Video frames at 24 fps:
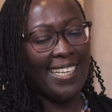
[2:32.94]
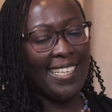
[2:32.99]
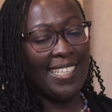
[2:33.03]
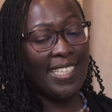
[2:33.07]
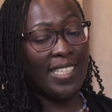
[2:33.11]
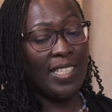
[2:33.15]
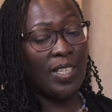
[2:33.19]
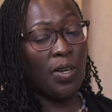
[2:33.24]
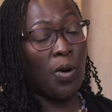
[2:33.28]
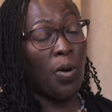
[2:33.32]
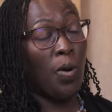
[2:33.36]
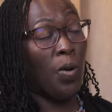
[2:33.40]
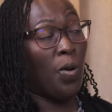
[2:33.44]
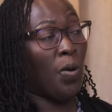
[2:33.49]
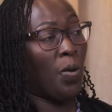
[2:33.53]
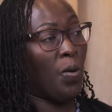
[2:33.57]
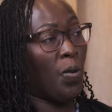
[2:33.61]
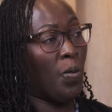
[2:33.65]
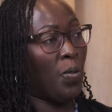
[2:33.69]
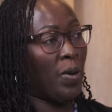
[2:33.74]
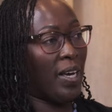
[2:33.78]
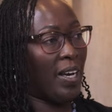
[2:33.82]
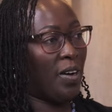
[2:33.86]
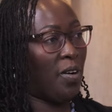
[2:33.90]
So
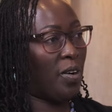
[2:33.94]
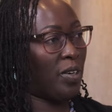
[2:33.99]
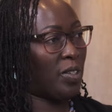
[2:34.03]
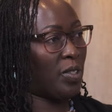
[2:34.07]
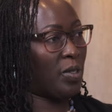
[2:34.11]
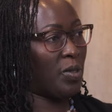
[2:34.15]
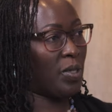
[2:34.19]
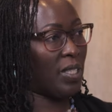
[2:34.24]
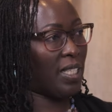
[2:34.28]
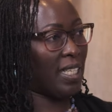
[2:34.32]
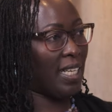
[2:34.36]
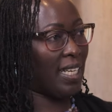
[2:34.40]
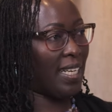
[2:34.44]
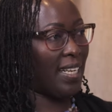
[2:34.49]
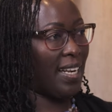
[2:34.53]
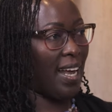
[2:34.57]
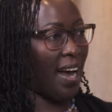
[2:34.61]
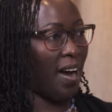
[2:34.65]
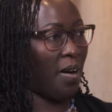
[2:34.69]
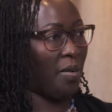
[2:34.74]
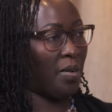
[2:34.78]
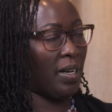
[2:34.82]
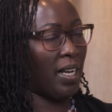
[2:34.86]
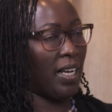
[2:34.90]
we got to sit
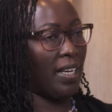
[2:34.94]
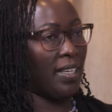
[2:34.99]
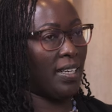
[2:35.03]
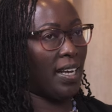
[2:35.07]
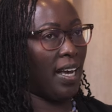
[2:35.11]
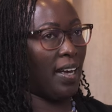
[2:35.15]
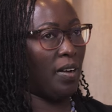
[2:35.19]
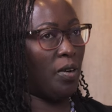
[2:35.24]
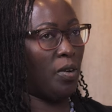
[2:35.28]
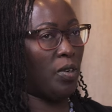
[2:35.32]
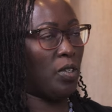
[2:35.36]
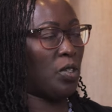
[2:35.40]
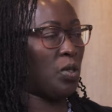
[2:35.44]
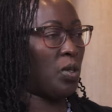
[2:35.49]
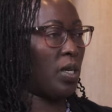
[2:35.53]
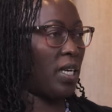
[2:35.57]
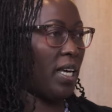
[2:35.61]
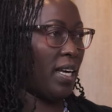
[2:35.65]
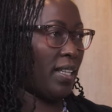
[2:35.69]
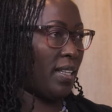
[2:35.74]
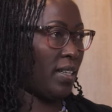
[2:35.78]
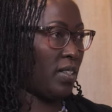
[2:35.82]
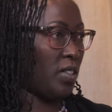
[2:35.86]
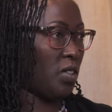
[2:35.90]
down and I got to
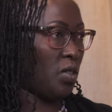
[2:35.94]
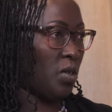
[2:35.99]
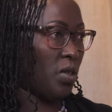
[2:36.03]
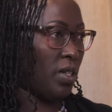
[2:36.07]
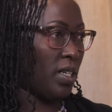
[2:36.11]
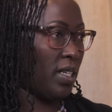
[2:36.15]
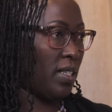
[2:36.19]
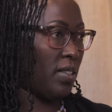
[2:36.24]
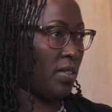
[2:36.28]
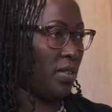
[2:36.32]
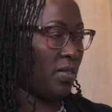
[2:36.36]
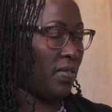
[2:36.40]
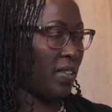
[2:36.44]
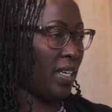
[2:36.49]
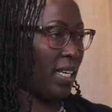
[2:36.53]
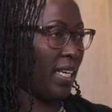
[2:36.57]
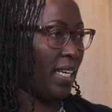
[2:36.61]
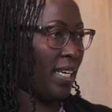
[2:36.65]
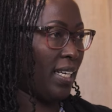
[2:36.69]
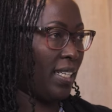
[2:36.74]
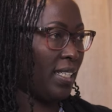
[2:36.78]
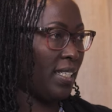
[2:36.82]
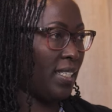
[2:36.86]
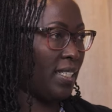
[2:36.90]
hear the stories of the
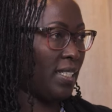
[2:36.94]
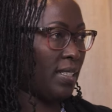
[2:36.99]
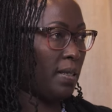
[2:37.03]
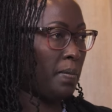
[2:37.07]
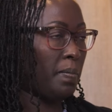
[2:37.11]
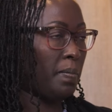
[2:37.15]
kids.